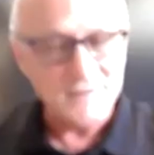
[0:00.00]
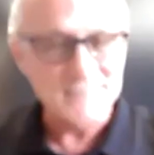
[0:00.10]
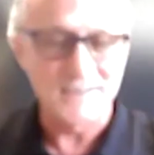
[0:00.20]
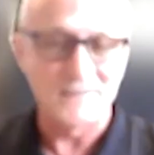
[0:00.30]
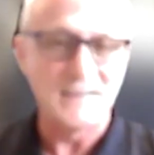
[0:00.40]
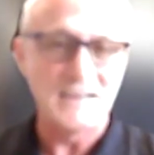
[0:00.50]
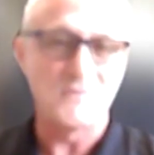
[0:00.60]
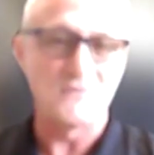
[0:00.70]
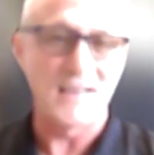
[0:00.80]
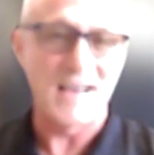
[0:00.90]
does gutter need to
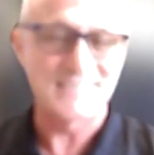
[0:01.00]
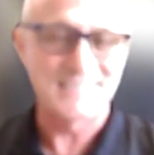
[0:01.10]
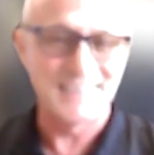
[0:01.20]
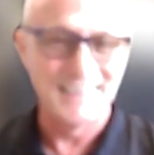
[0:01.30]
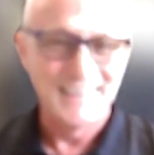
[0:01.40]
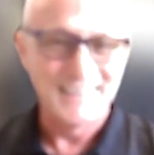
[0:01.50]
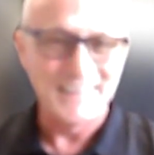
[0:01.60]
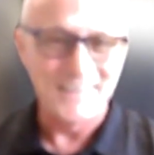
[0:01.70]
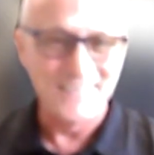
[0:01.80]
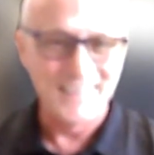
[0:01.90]
be flashed?
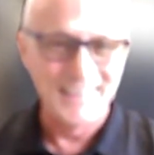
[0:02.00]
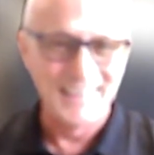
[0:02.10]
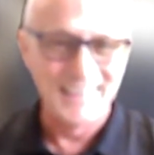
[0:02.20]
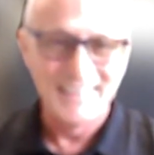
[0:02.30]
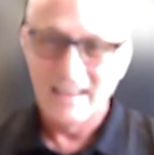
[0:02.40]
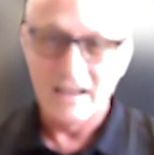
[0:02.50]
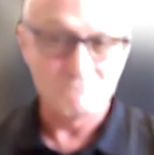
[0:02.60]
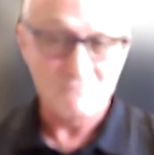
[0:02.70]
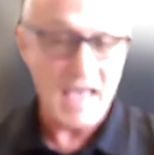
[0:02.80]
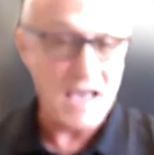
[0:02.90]

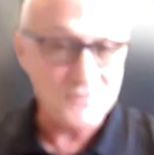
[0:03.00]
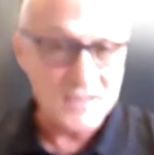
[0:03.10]
Half